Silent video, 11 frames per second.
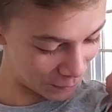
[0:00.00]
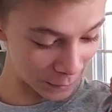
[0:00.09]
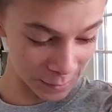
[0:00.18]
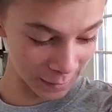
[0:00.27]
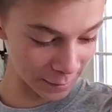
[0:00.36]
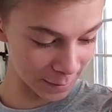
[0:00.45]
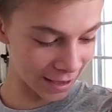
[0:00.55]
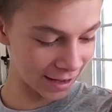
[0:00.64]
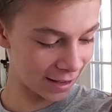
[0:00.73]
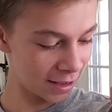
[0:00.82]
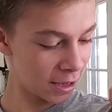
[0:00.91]
She was
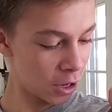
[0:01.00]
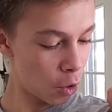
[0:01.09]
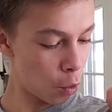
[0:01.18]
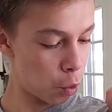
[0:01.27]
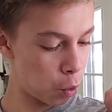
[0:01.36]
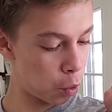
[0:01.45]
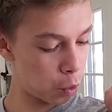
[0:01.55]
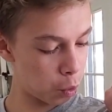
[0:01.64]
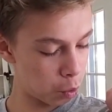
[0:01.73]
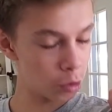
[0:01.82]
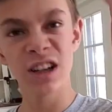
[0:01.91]
good, though.
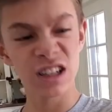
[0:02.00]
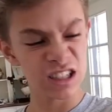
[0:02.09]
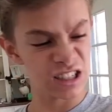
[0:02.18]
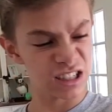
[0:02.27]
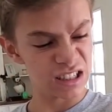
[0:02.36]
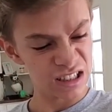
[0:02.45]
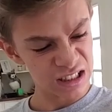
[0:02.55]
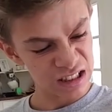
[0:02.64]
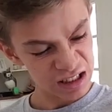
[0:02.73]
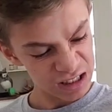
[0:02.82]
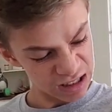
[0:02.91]
But so we
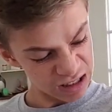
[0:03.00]
just got